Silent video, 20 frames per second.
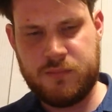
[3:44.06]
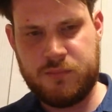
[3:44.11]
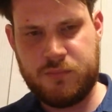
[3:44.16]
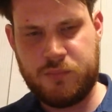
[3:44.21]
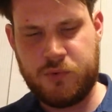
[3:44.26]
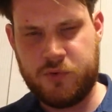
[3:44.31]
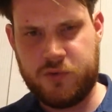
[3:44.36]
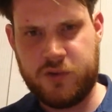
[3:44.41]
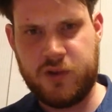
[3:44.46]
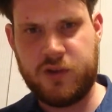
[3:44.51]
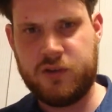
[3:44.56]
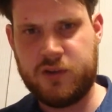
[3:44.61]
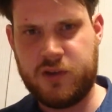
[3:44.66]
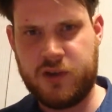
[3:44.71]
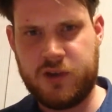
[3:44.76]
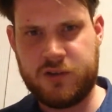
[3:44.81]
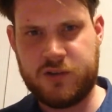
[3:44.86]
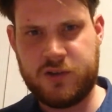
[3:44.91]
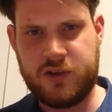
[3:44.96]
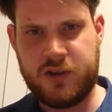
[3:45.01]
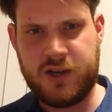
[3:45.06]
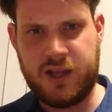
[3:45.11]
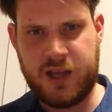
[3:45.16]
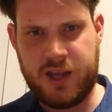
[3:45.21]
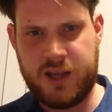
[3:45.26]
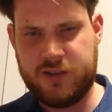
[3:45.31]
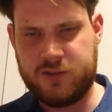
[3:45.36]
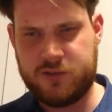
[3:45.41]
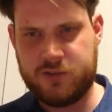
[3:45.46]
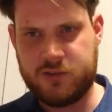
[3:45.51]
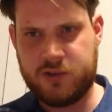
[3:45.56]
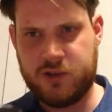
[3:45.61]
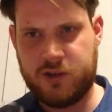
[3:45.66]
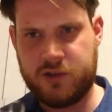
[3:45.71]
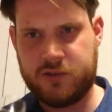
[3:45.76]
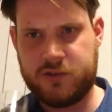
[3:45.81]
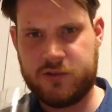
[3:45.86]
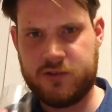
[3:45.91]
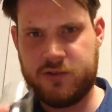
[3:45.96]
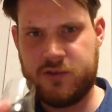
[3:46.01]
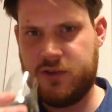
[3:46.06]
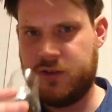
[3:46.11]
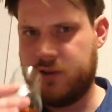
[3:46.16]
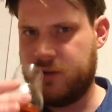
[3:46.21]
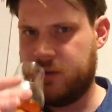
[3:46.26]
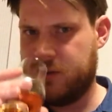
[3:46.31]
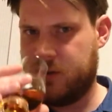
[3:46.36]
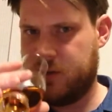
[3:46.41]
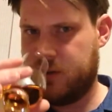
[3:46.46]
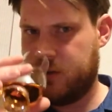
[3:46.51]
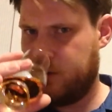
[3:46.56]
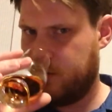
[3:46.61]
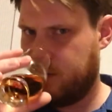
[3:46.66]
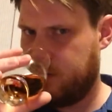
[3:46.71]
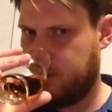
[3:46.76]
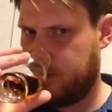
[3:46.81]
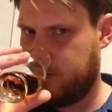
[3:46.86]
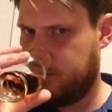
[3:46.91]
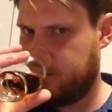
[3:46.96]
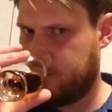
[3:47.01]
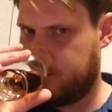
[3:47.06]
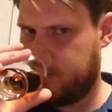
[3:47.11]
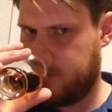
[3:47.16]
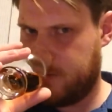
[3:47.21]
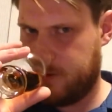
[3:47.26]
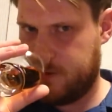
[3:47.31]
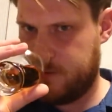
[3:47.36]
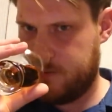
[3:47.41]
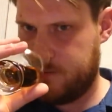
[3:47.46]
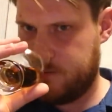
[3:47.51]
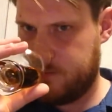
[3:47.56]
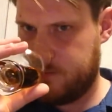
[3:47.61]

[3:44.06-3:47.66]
Brazil nut and hazelnut note to it.